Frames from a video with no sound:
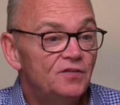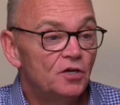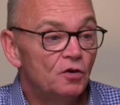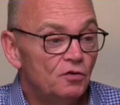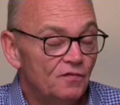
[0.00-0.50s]
to
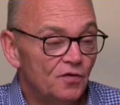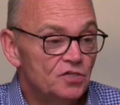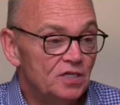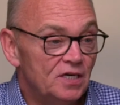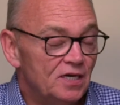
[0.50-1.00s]

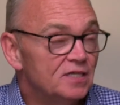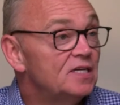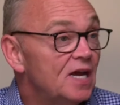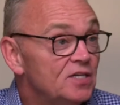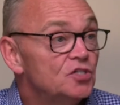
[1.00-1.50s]
neurodiversity is
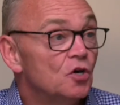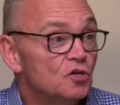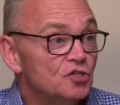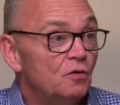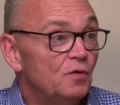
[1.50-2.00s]
Kay
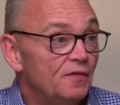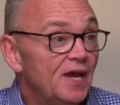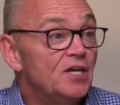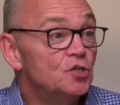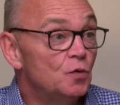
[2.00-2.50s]
Sargent with
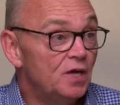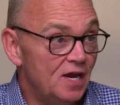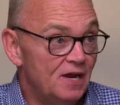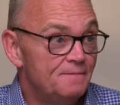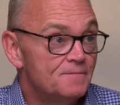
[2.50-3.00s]
HOK.